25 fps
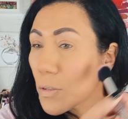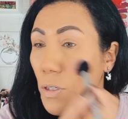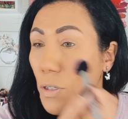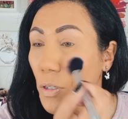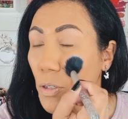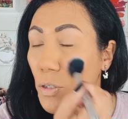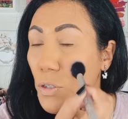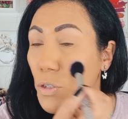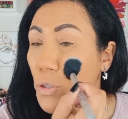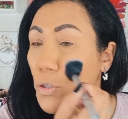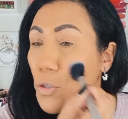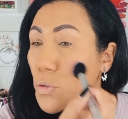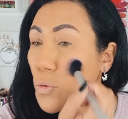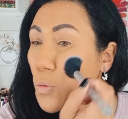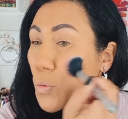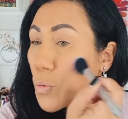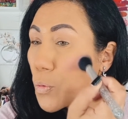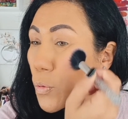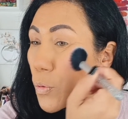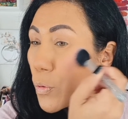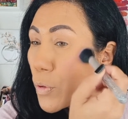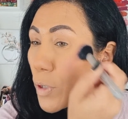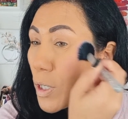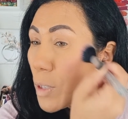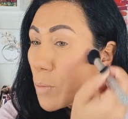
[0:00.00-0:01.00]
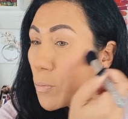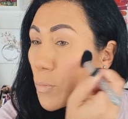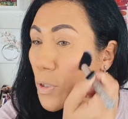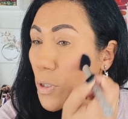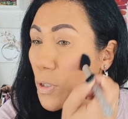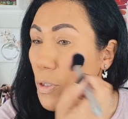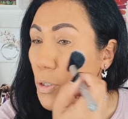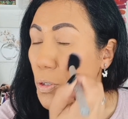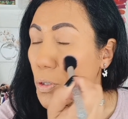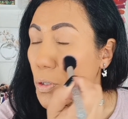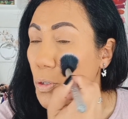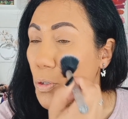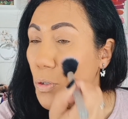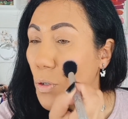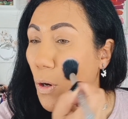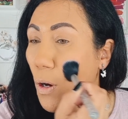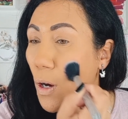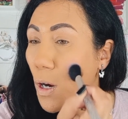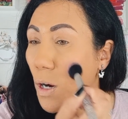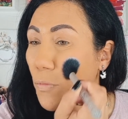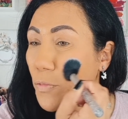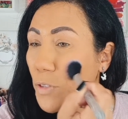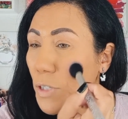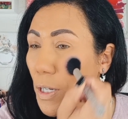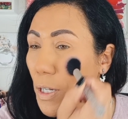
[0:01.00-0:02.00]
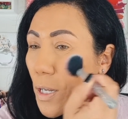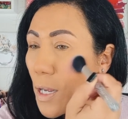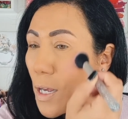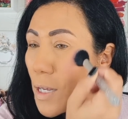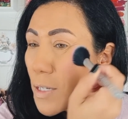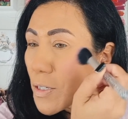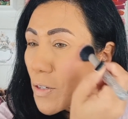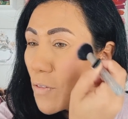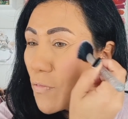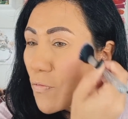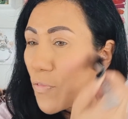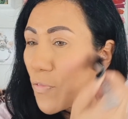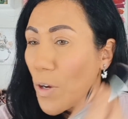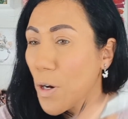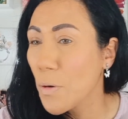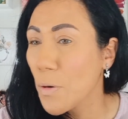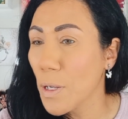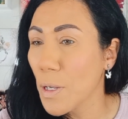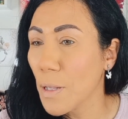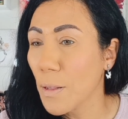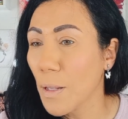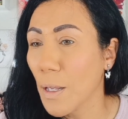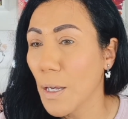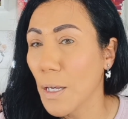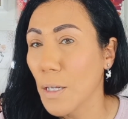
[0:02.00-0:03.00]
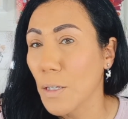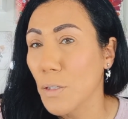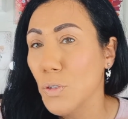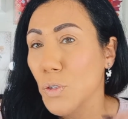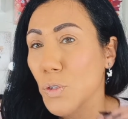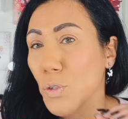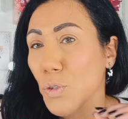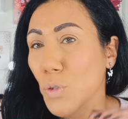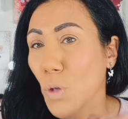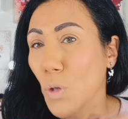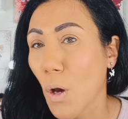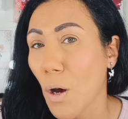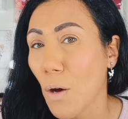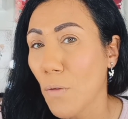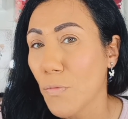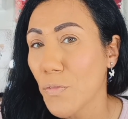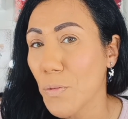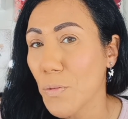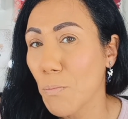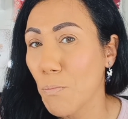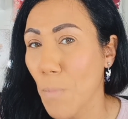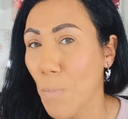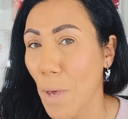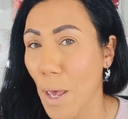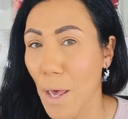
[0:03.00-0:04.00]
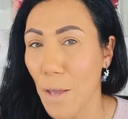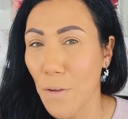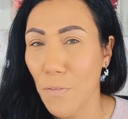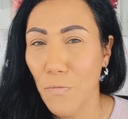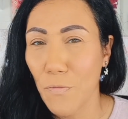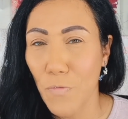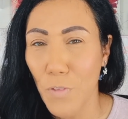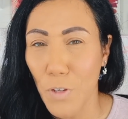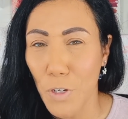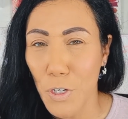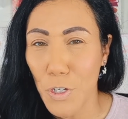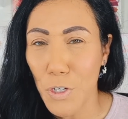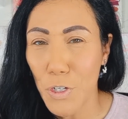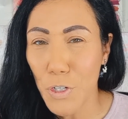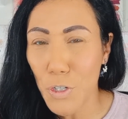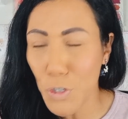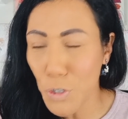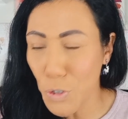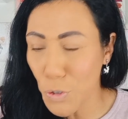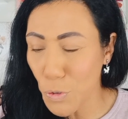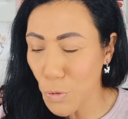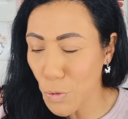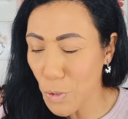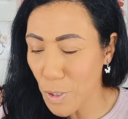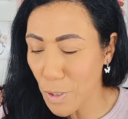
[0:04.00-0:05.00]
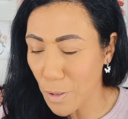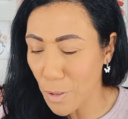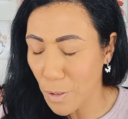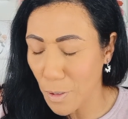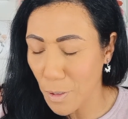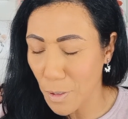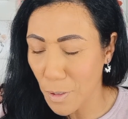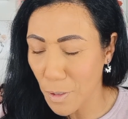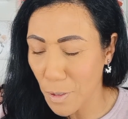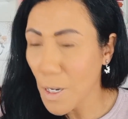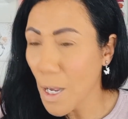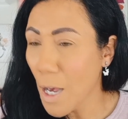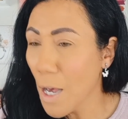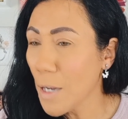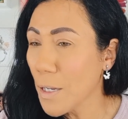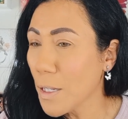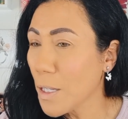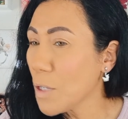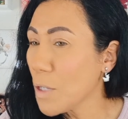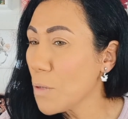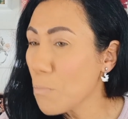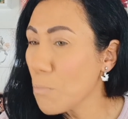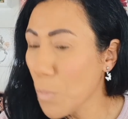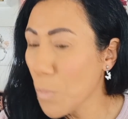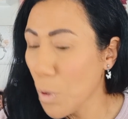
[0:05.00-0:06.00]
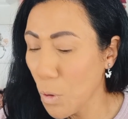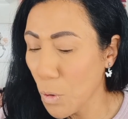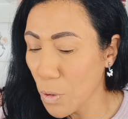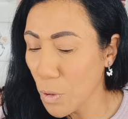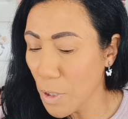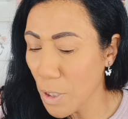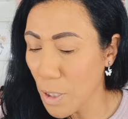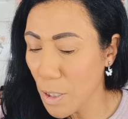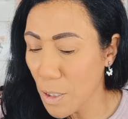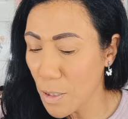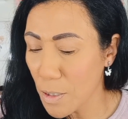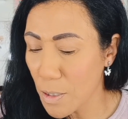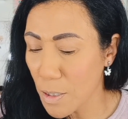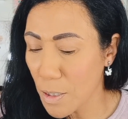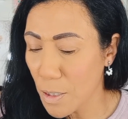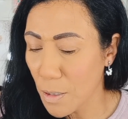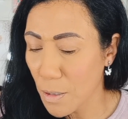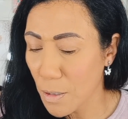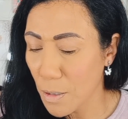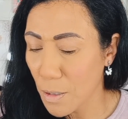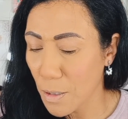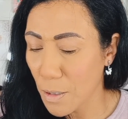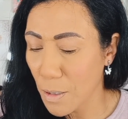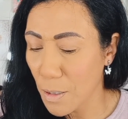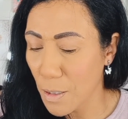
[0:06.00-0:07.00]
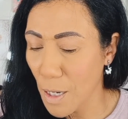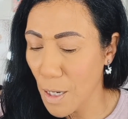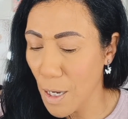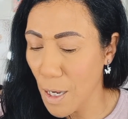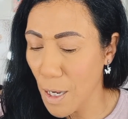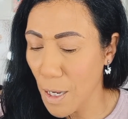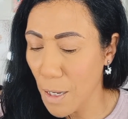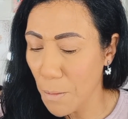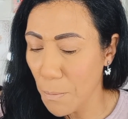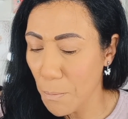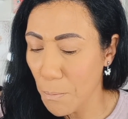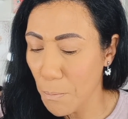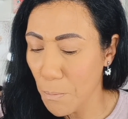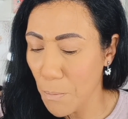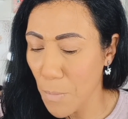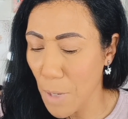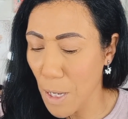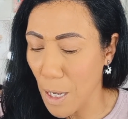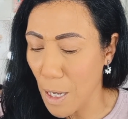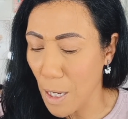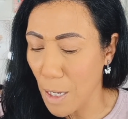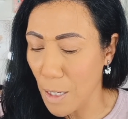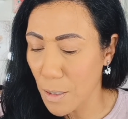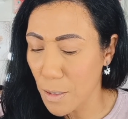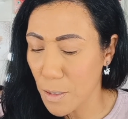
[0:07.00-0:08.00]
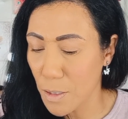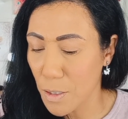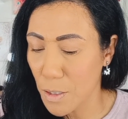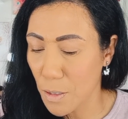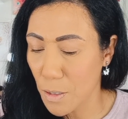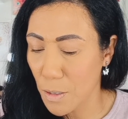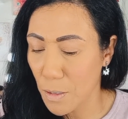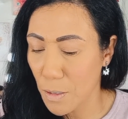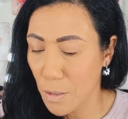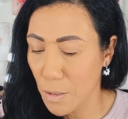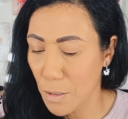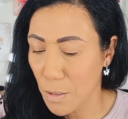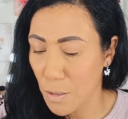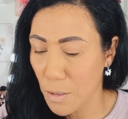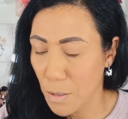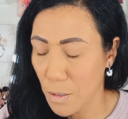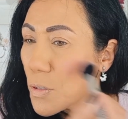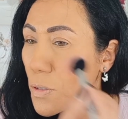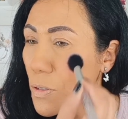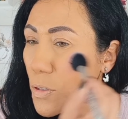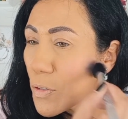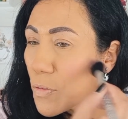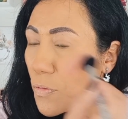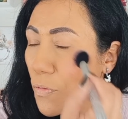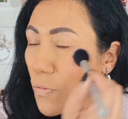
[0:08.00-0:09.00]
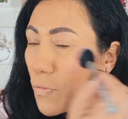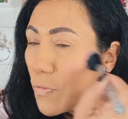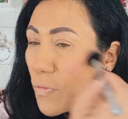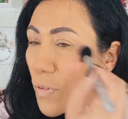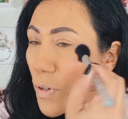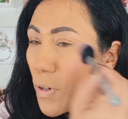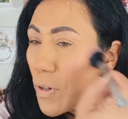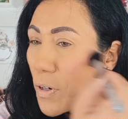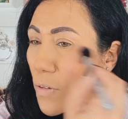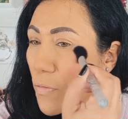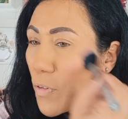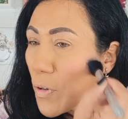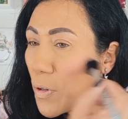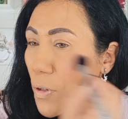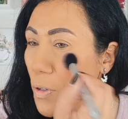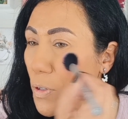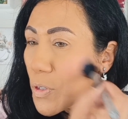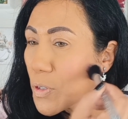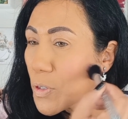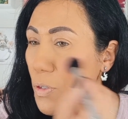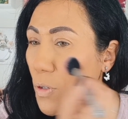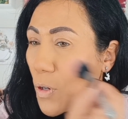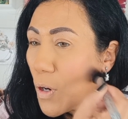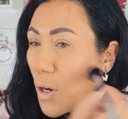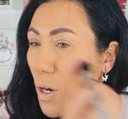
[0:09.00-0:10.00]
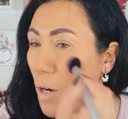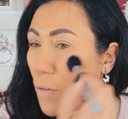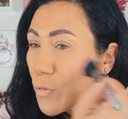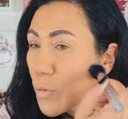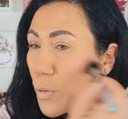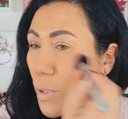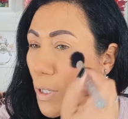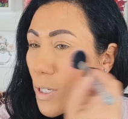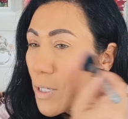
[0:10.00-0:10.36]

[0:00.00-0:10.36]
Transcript: It's extremely soft. It has a very like soft matte finish to it. Not emollient, not matte, just very, very soft.